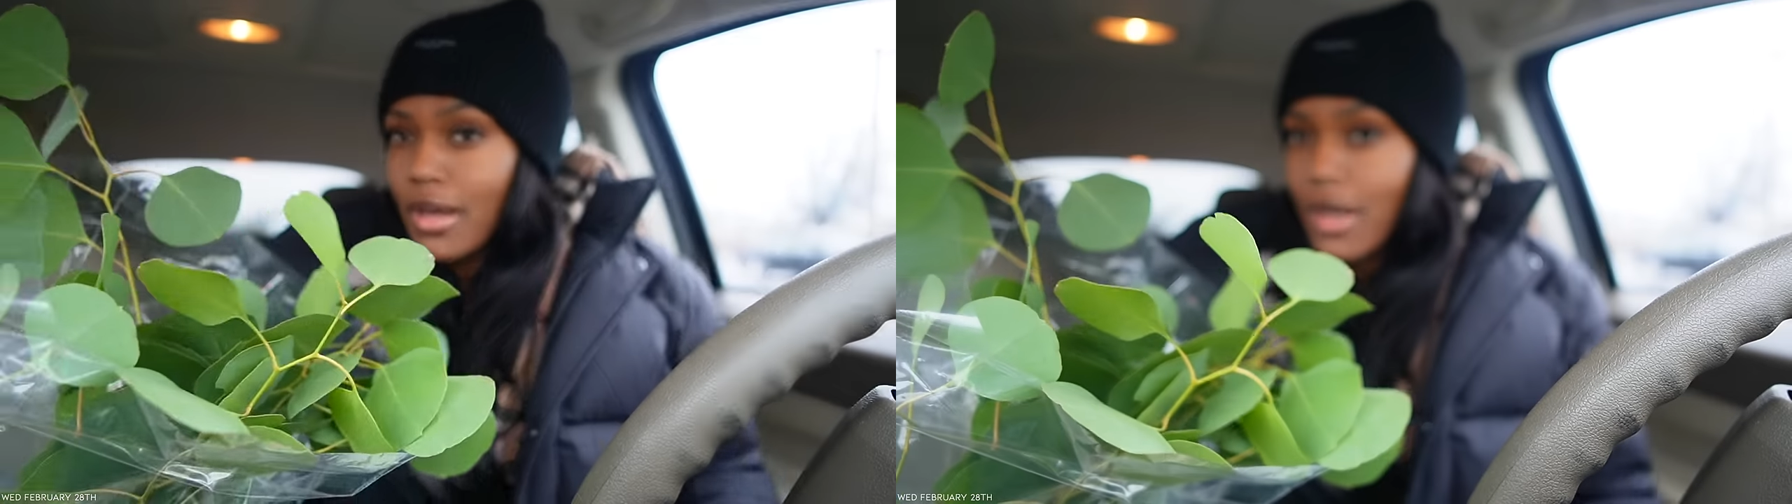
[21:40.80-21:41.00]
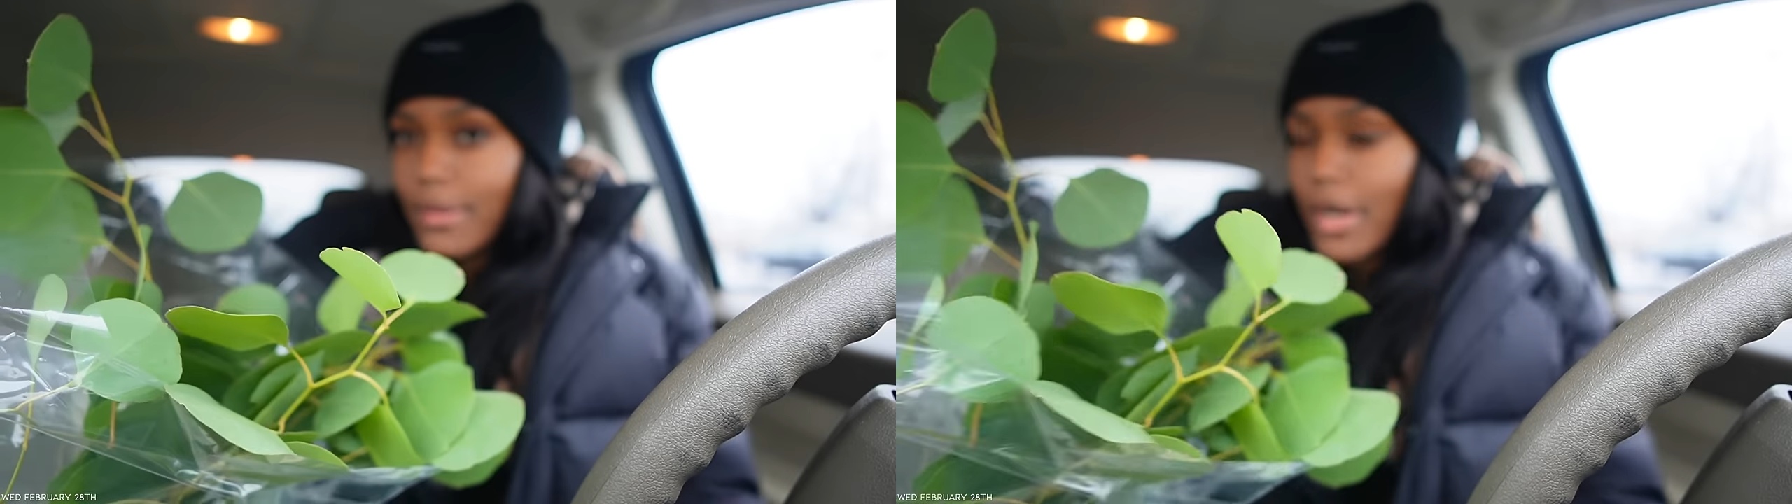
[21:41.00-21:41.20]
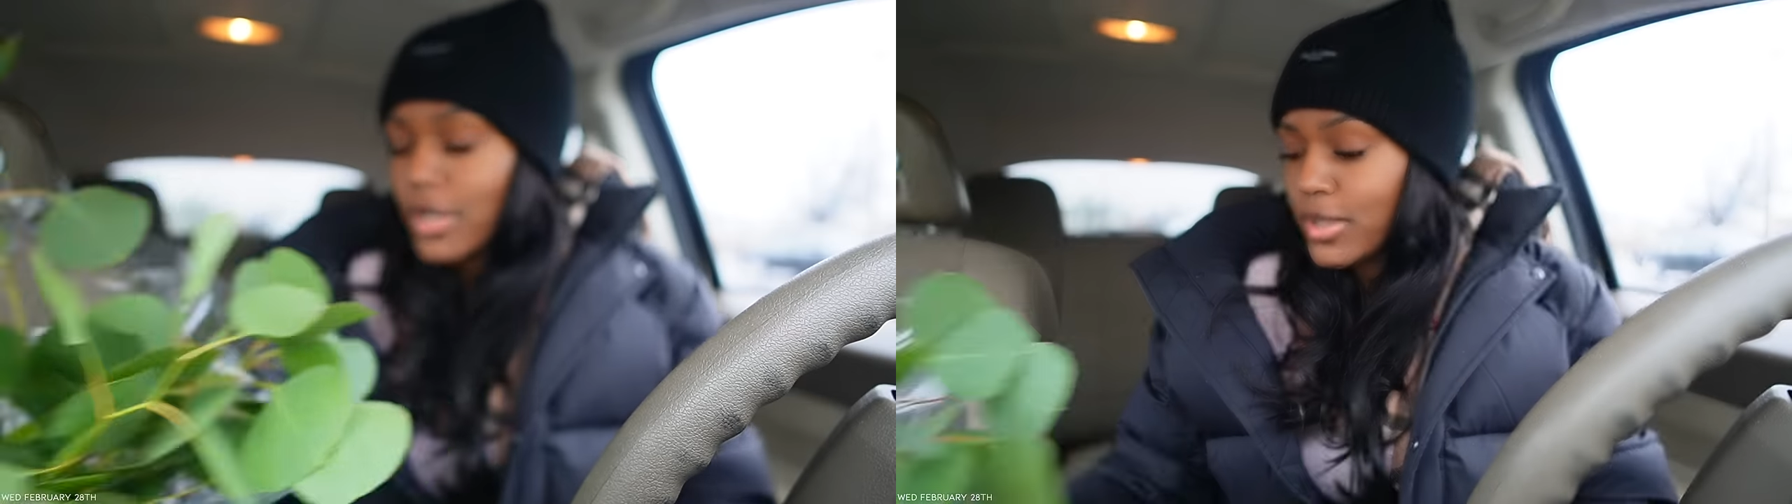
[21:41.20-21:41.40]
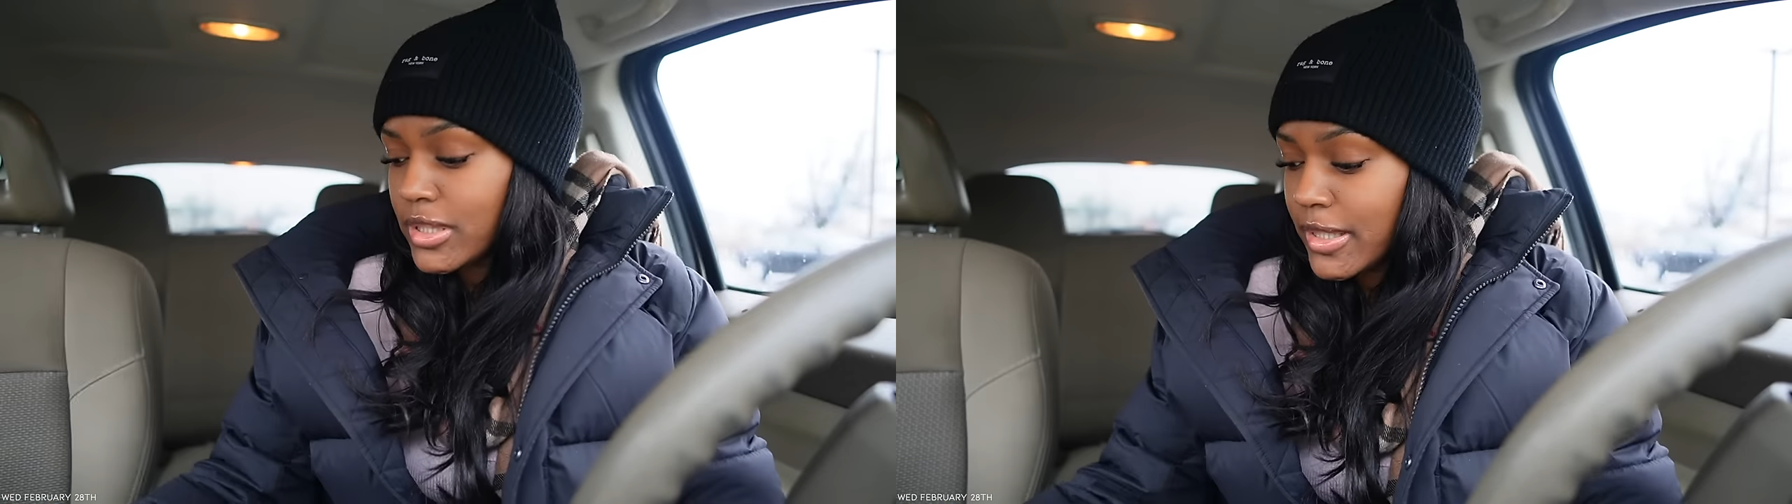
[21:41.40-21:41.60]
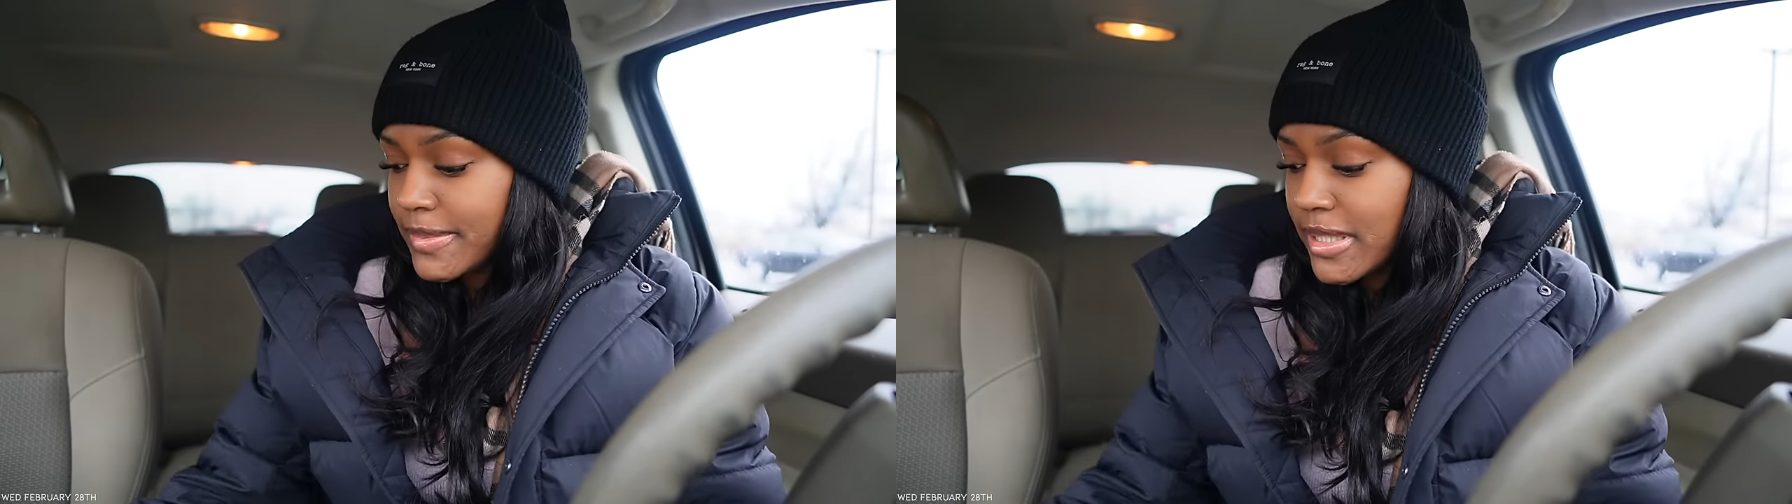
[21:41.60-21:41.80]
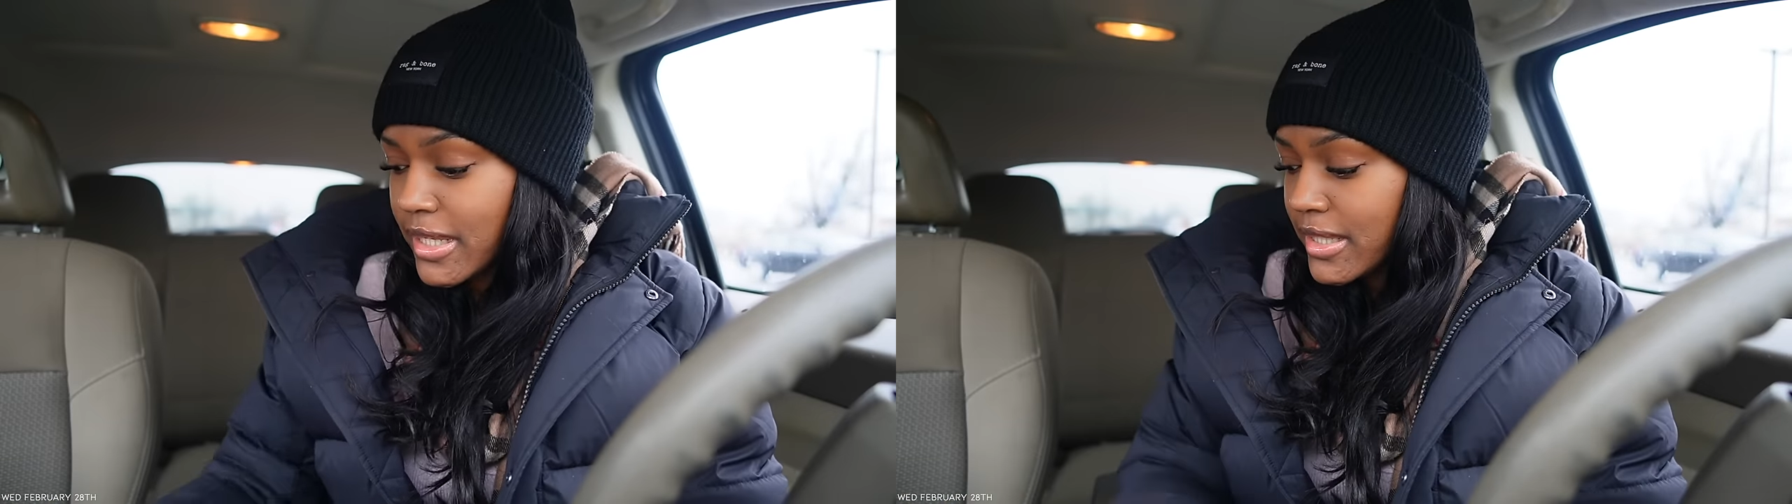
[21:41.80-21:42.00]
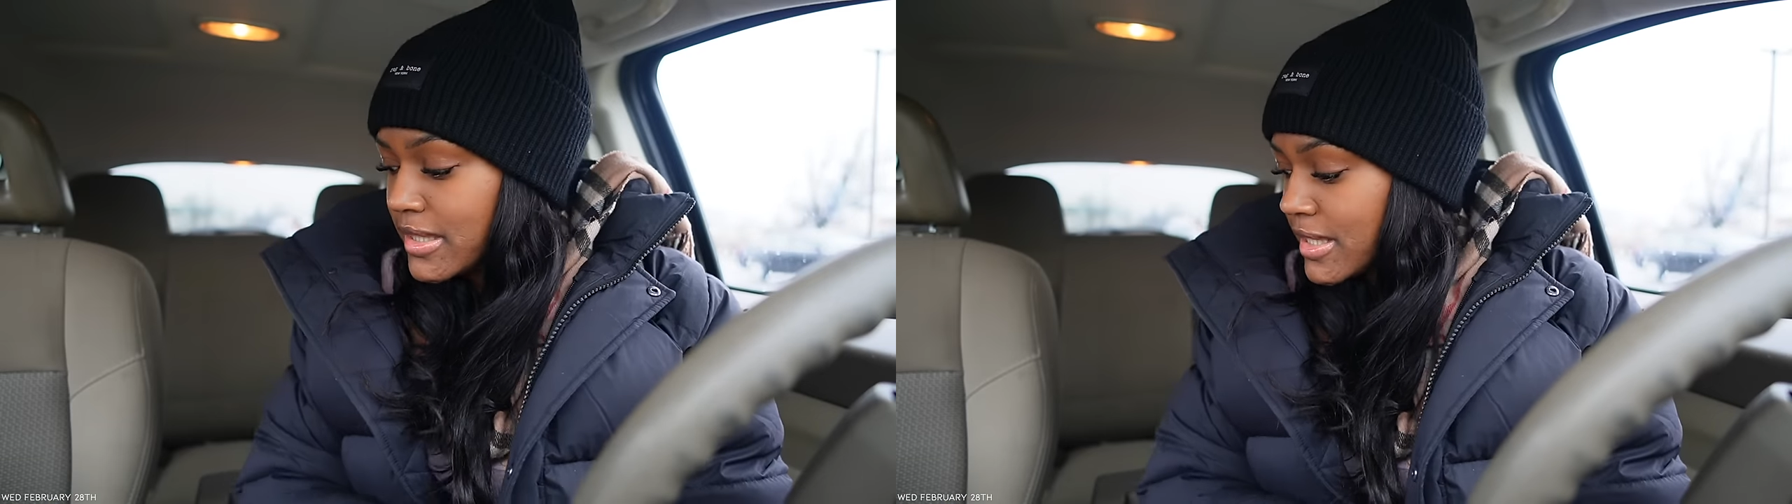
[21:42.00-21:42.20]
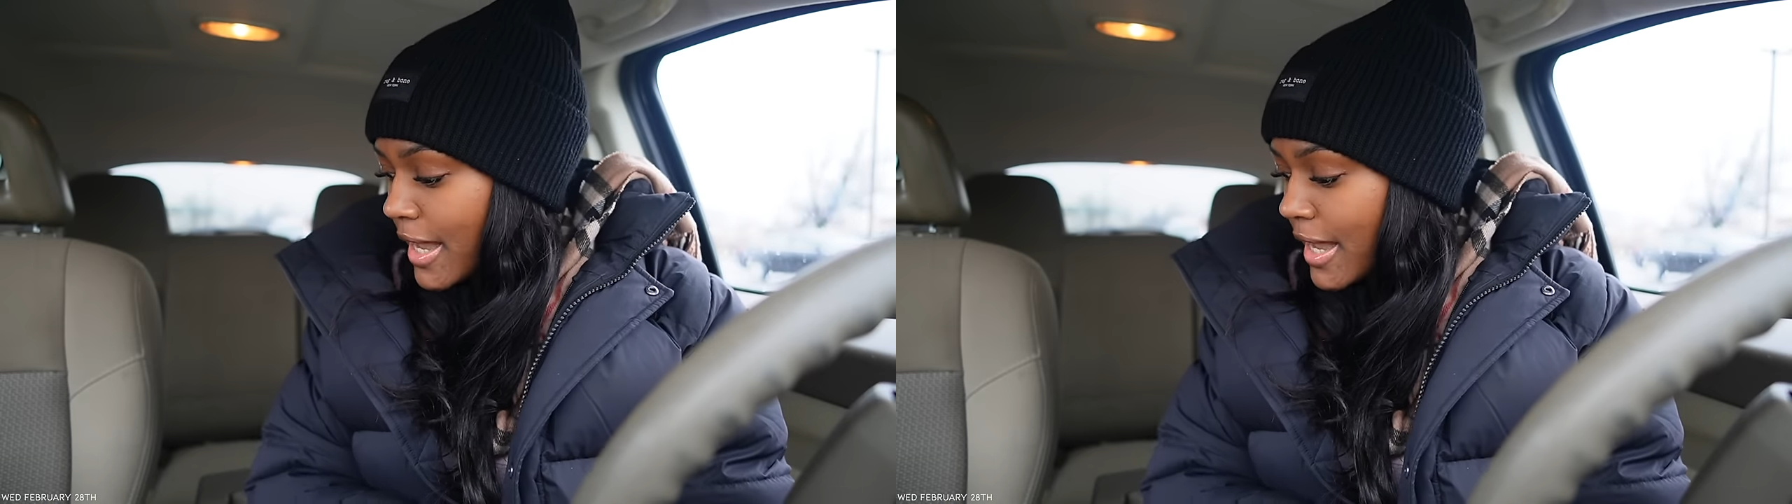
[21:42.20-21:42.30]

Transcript: Got my eucalyptus.